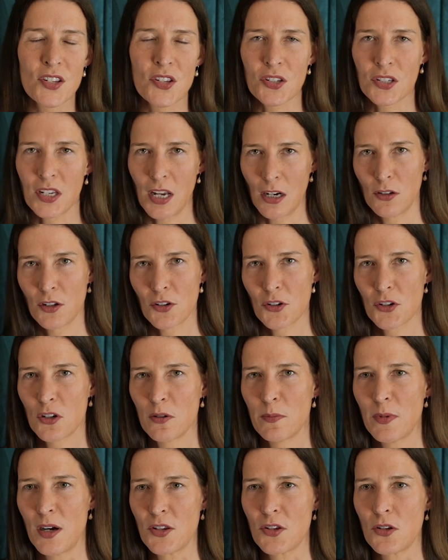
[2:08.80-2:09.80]

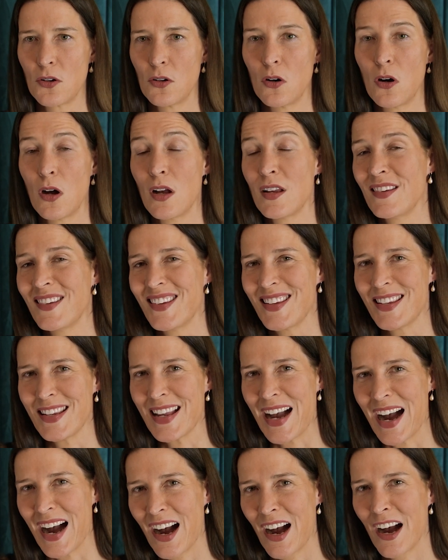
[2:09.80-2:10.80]
Skeletal muscle
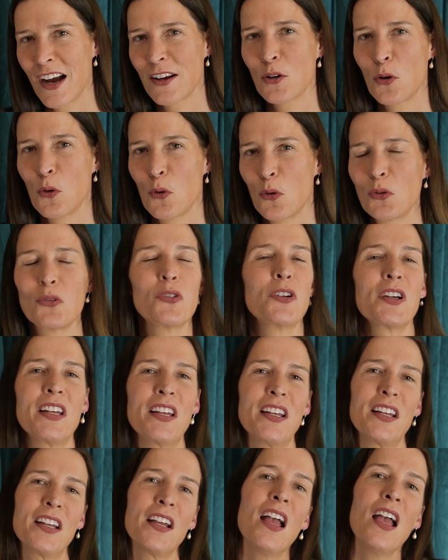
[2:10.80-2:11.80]
not
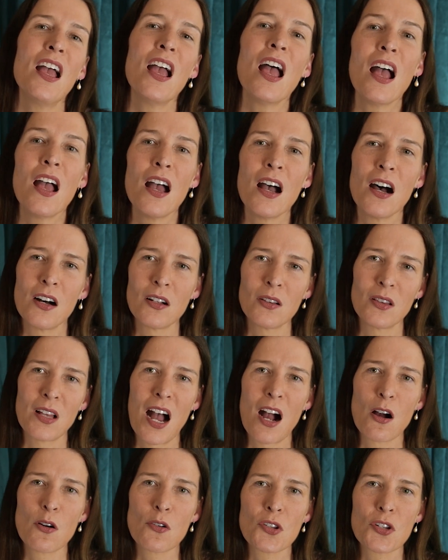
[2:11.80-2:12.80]
only
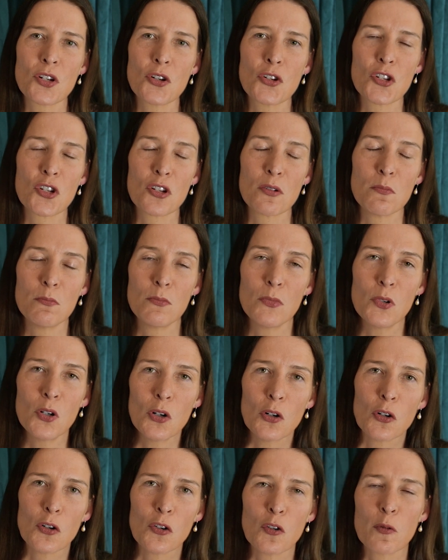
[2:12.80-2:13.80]
allows you to
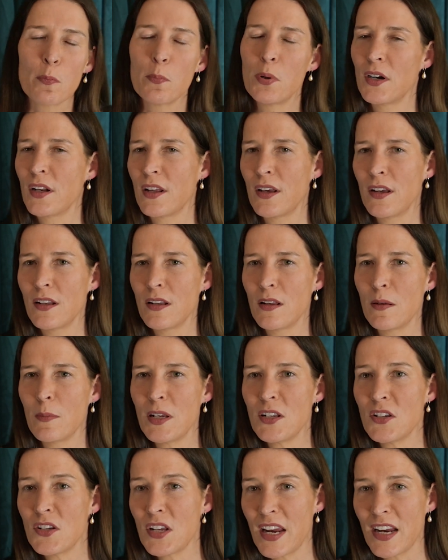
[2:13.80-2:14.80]
move, but it
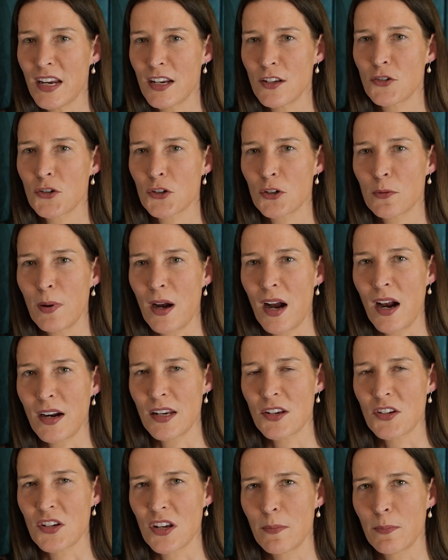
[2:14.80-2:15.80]
maintains your
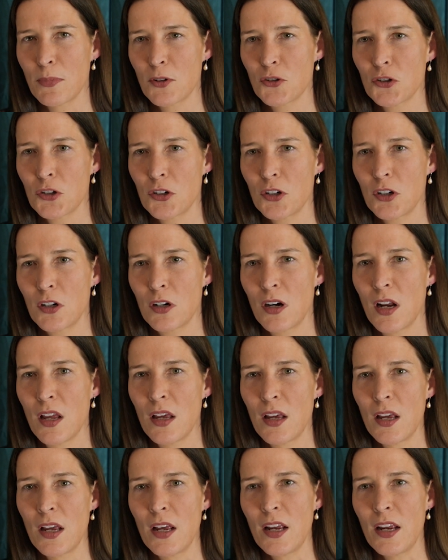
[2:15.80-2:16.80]
body temperature
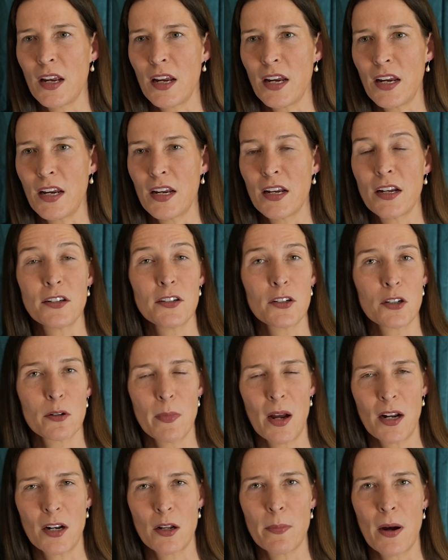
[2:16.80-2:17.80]
and your
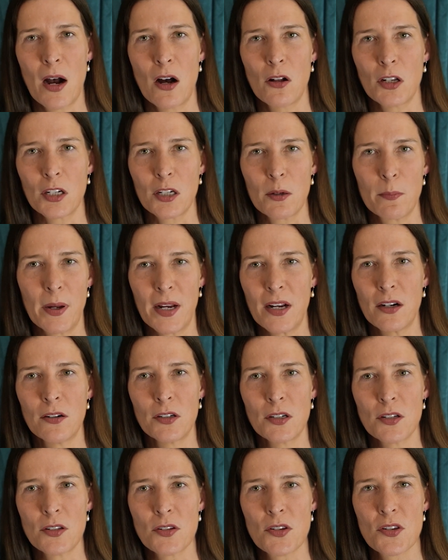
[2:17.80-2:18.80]
metabolic
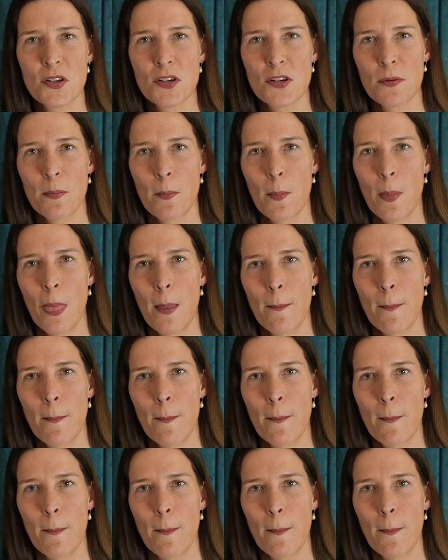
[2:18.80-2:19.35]
balance.